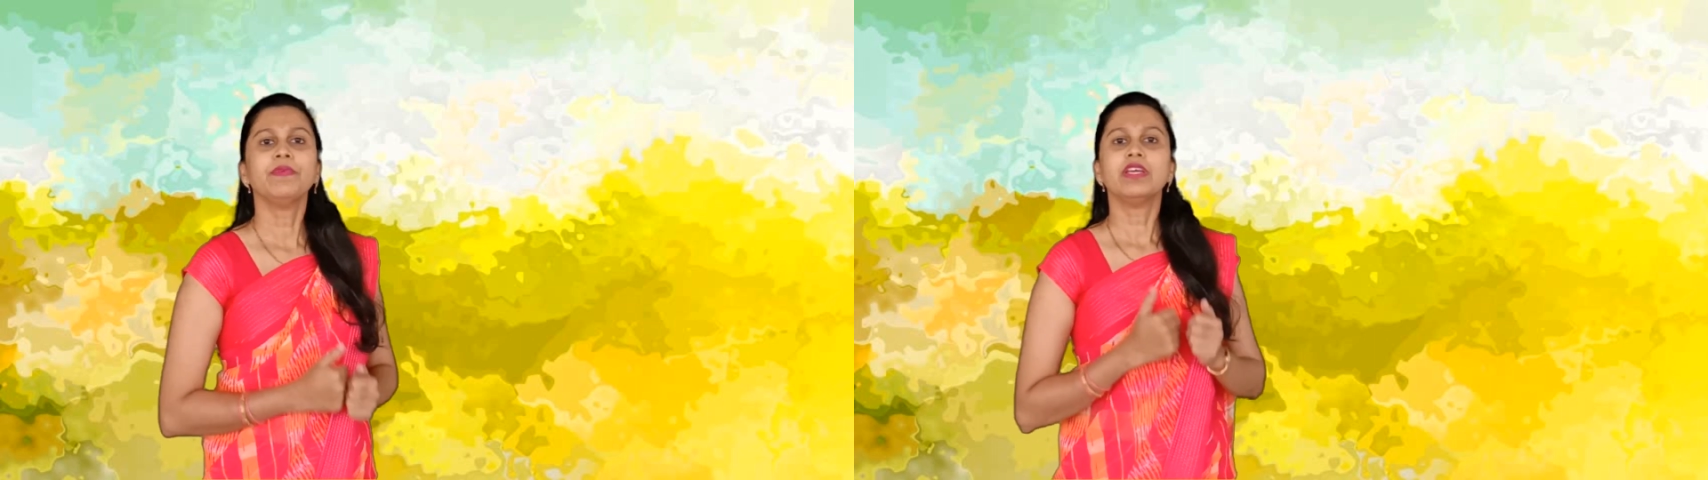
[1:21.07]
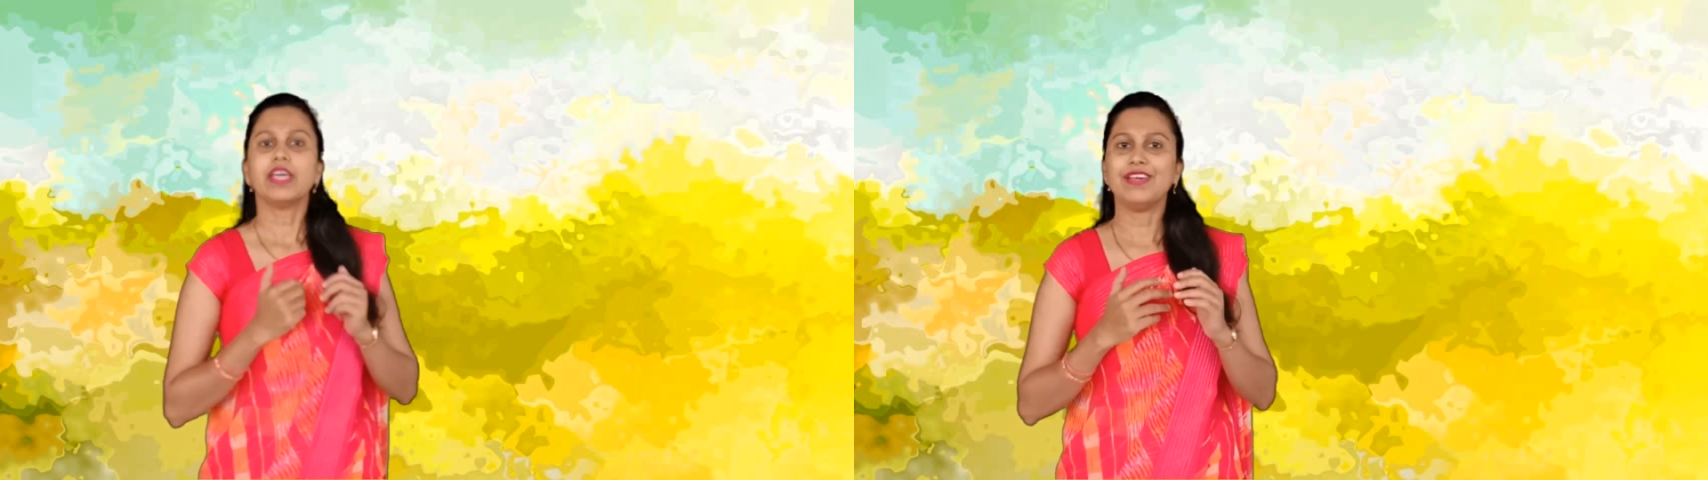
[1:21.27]

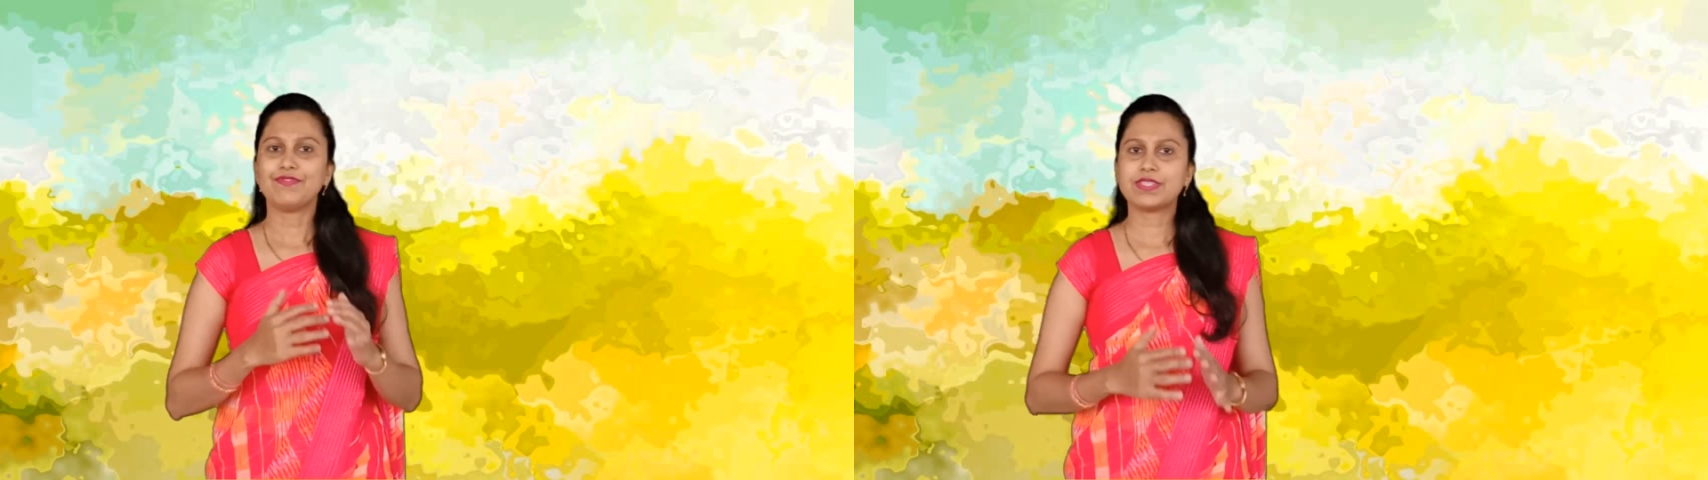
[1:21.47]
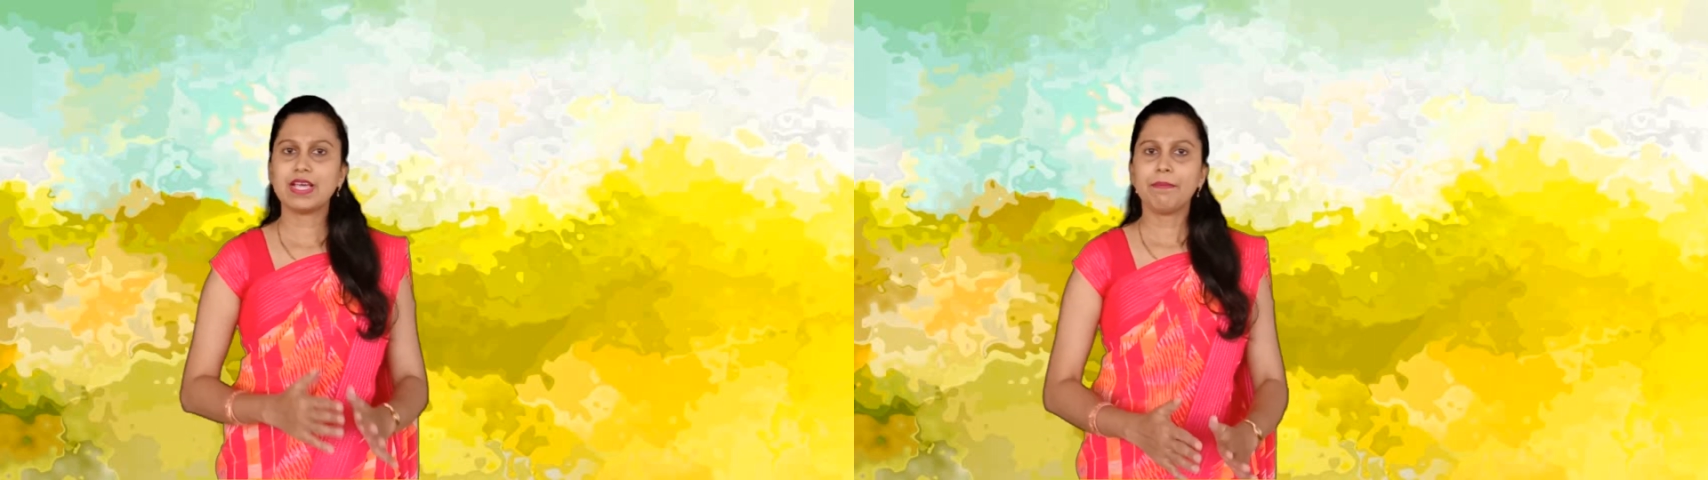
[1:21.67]
if
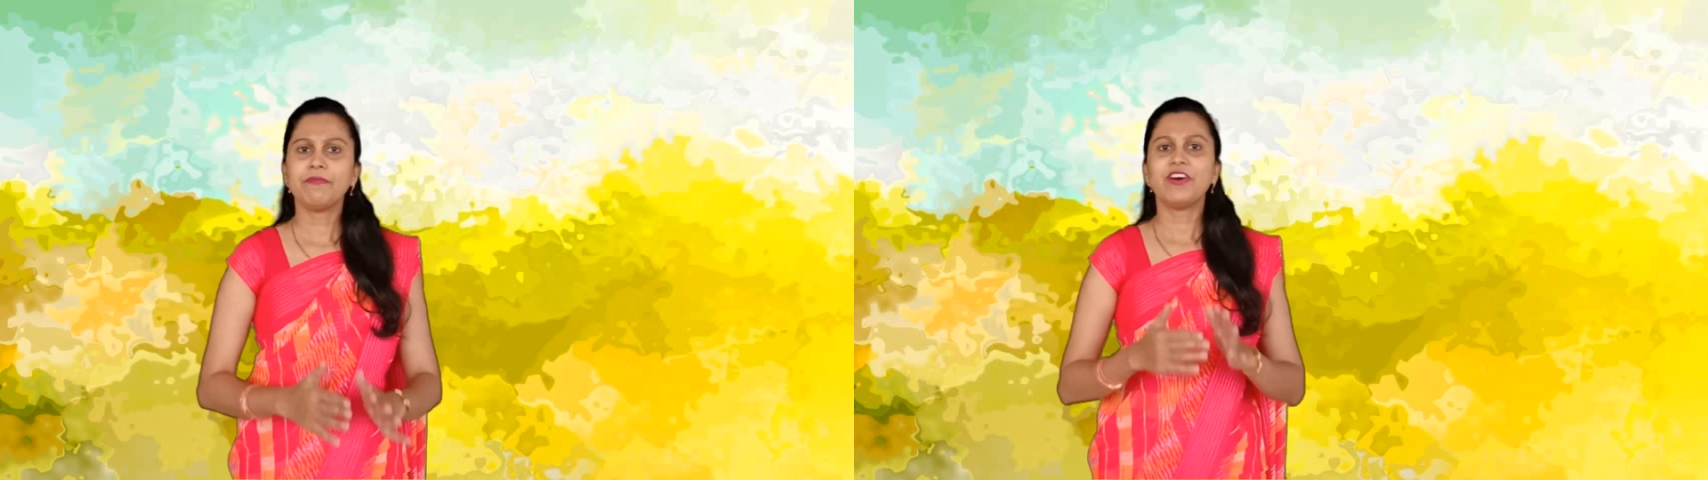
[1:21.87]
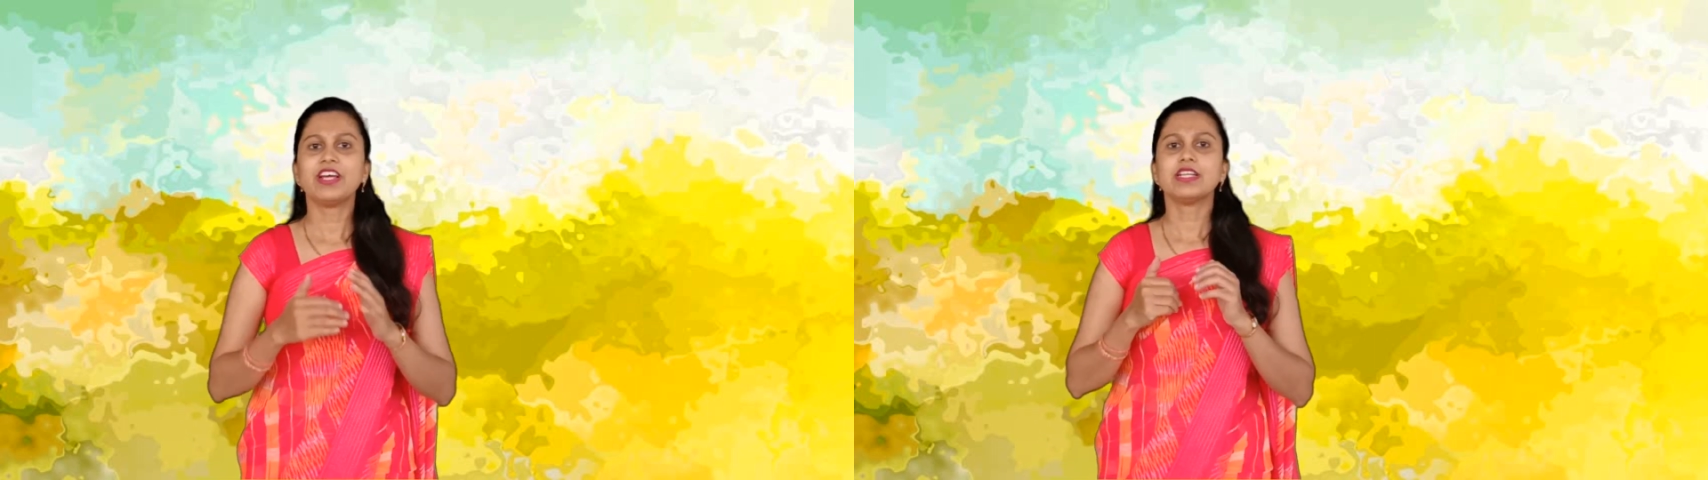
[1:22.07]

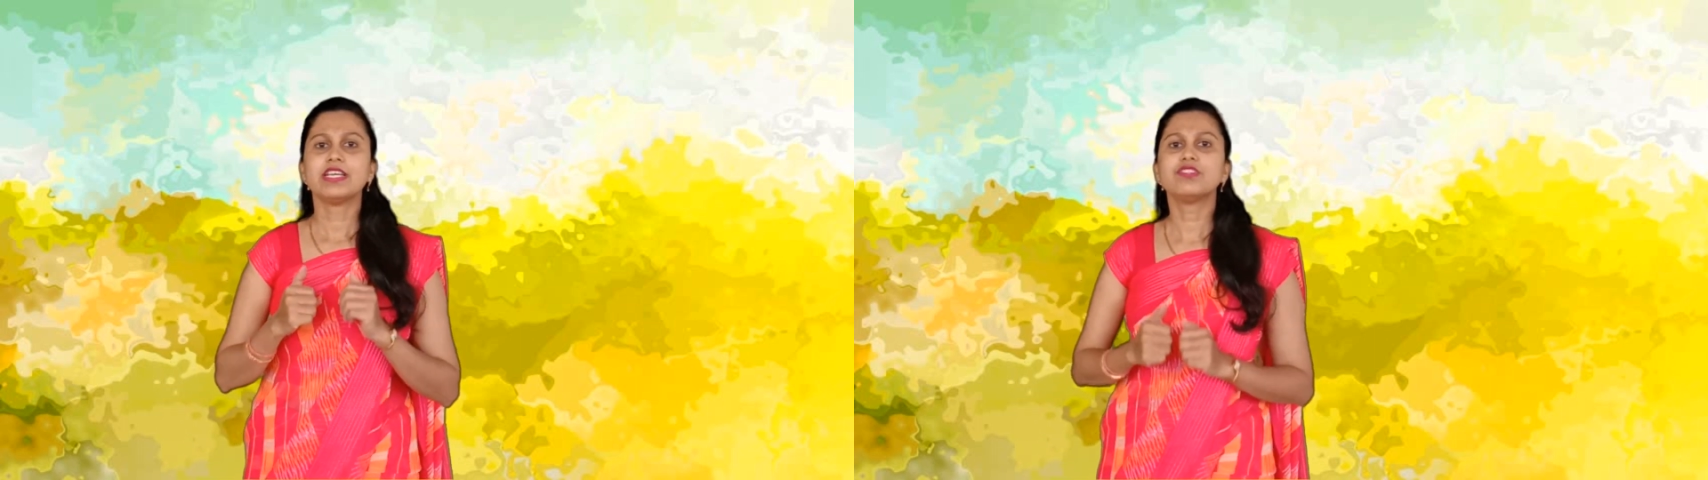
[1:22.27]
someone is